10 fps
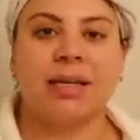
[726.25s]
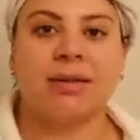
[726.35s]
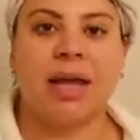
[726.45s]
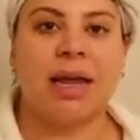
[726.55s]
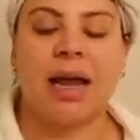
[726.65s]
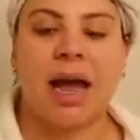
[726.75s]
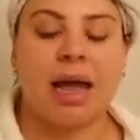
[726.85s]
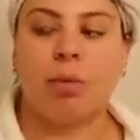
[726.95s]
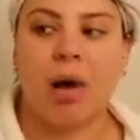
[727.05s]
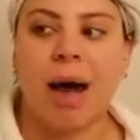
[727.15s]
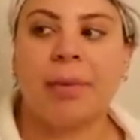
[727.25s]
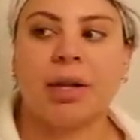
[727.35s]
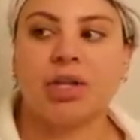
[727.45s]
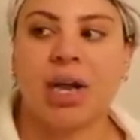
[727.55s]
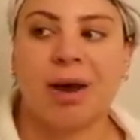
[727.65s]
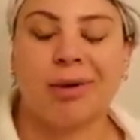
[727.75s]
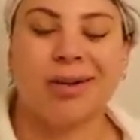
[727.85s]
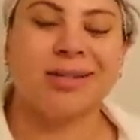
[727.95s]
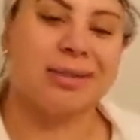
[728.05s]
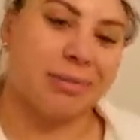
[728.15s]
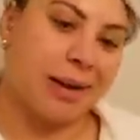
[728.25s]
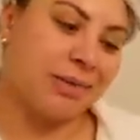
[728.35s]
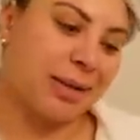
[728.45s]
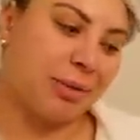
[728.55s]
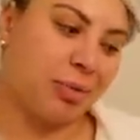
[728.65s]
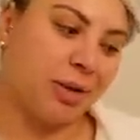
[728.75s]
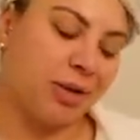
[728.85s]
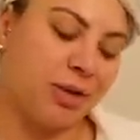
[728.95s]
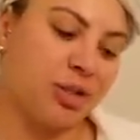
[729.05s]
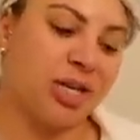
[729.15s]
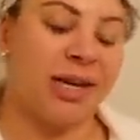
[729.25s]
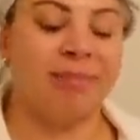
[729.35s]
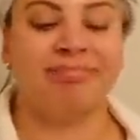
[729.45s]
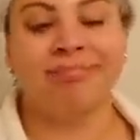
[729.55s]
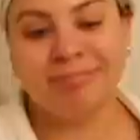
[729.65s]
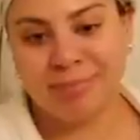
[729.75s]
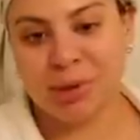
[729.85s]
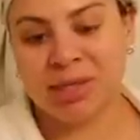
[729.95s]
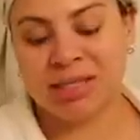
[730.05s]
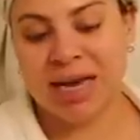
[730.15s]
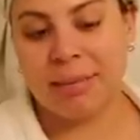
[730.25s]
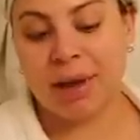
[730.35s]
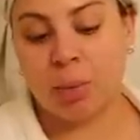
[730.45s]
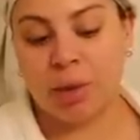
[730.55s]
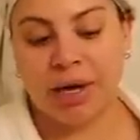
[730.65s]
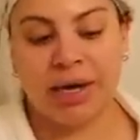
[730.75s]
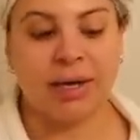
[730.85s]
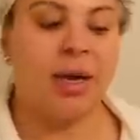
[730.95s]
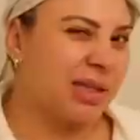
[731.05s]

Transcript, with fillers: Like I will hop out of the shower, sometimes I would put lotion, most of the time I wouldn't.